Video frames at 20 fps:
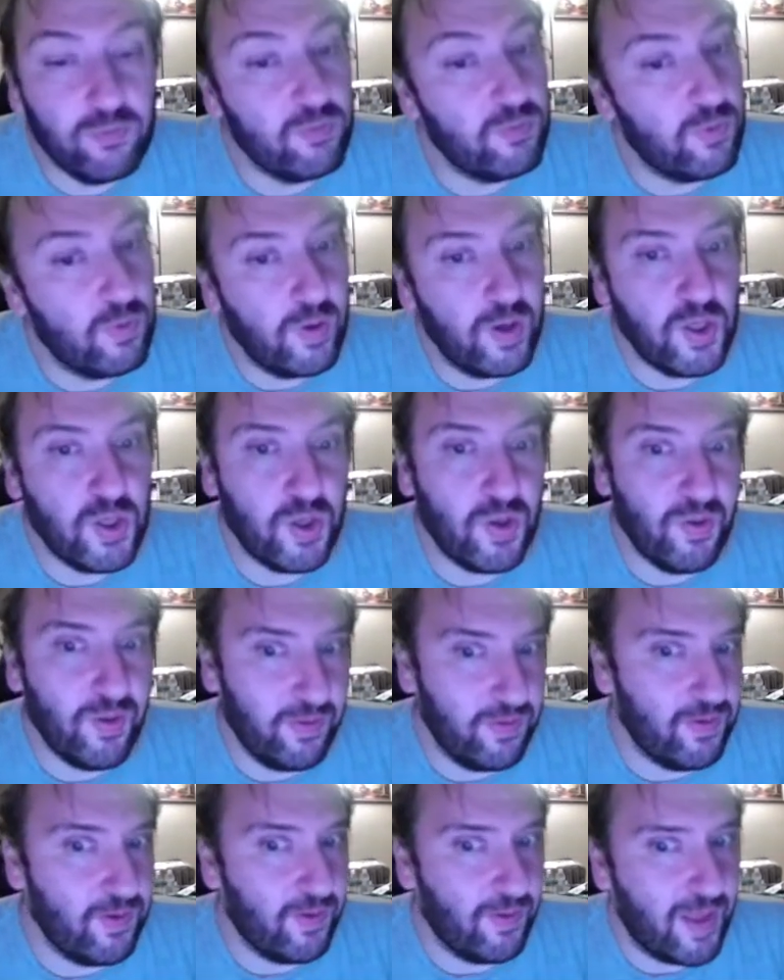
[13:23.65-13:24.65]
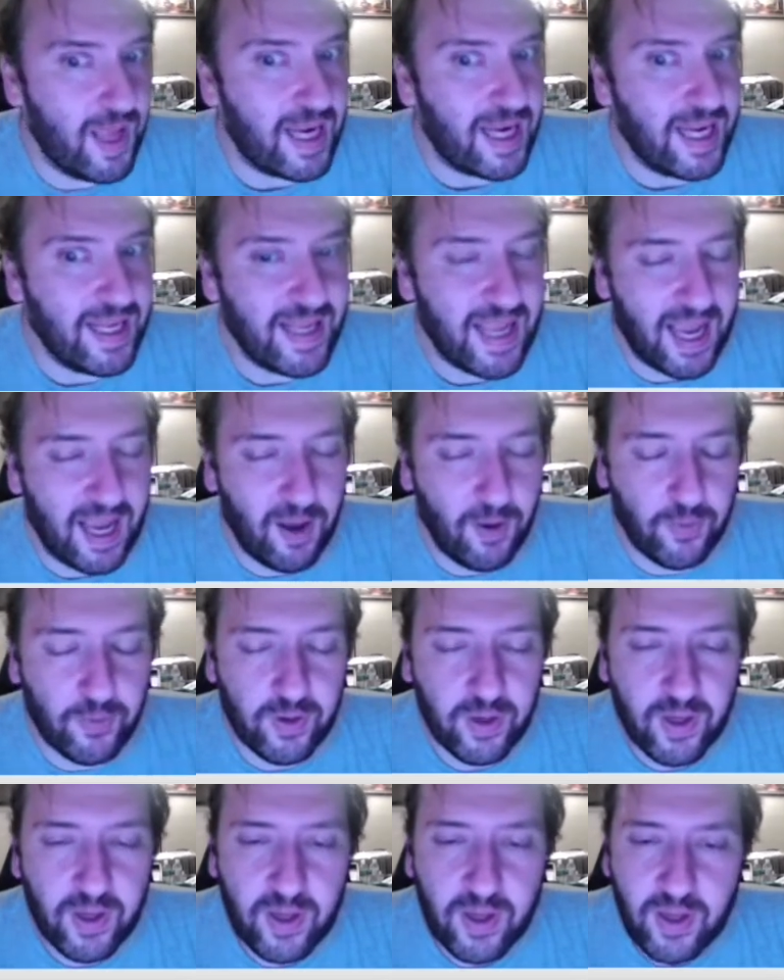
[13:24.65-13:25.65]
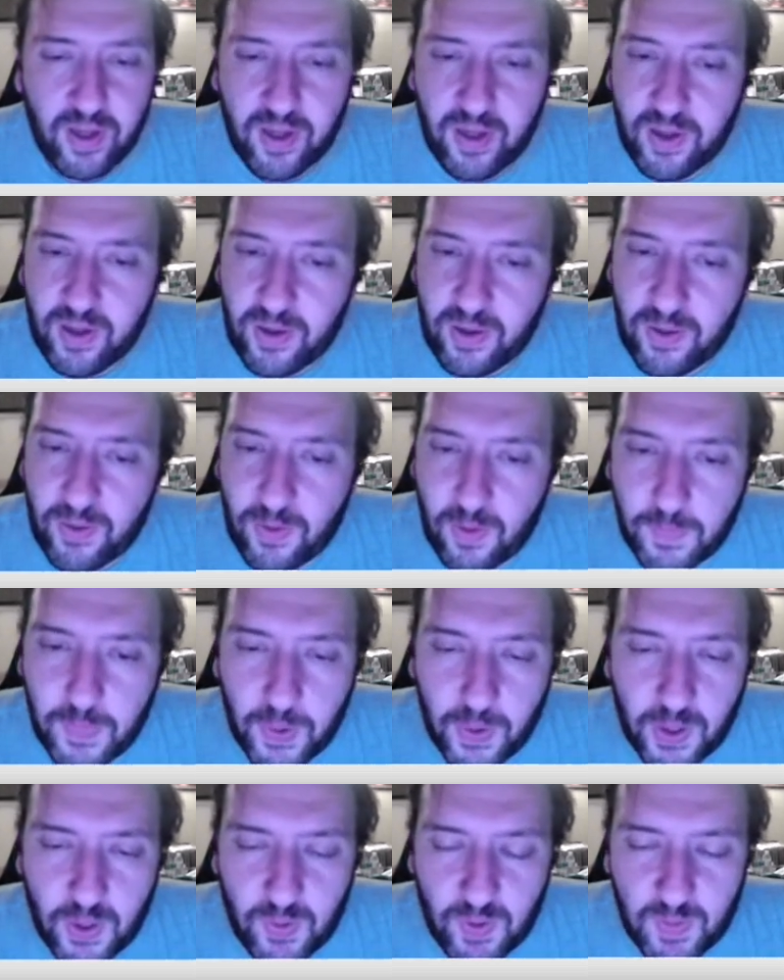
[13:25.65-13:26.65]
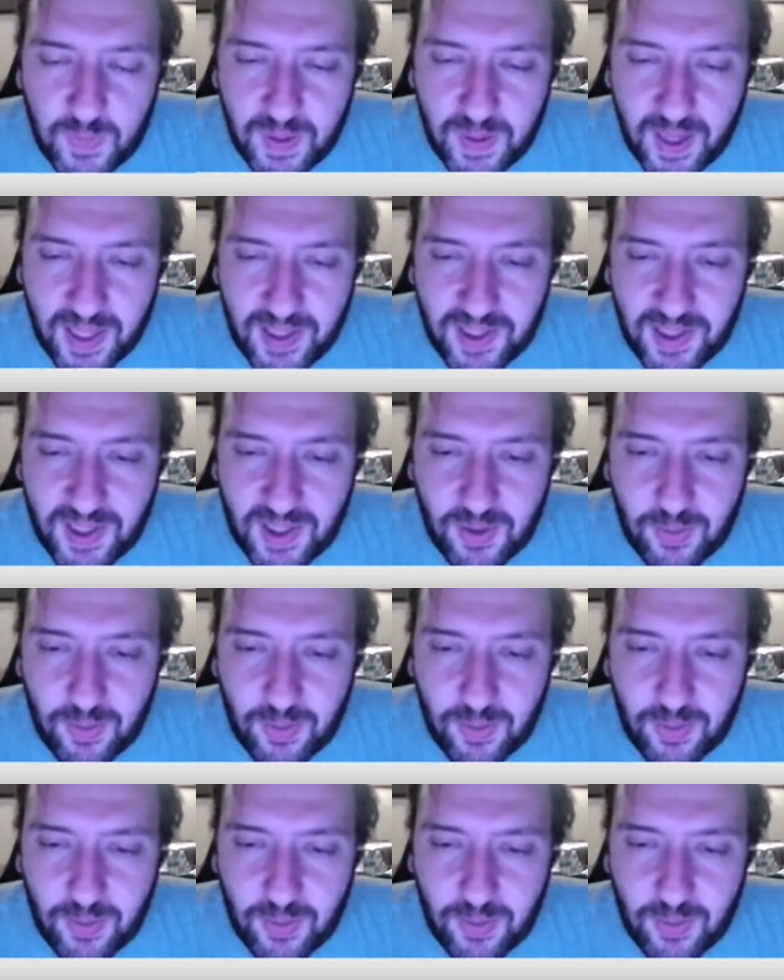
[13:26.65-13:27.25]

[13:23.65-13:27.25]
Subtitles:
or so you're locking down your opponent's responses.